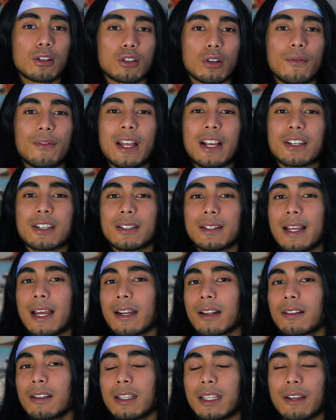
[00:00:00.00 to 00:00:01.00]
So if that
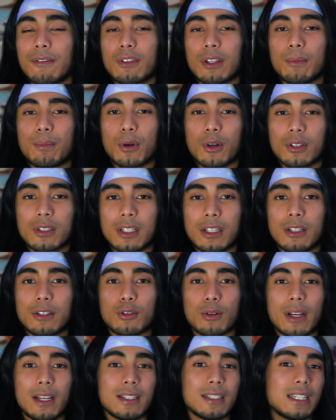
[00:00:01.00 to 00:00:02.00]
genetically gifted person
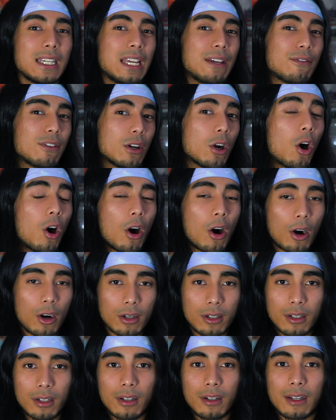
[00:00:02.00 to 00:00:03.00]
trains even
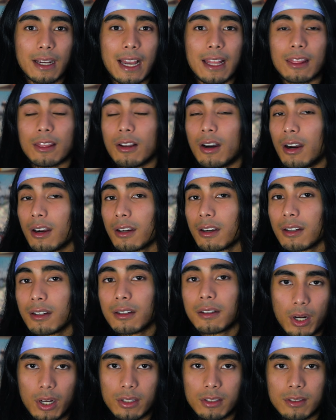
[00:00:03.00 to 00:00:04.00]
harder and longer,
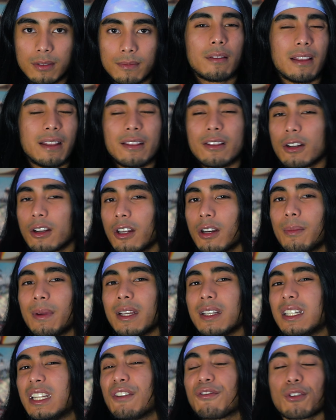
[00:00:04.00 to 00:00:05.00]
then they're going to be
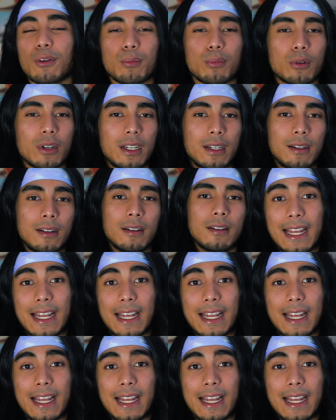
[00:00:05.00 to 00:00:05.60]
a different breed.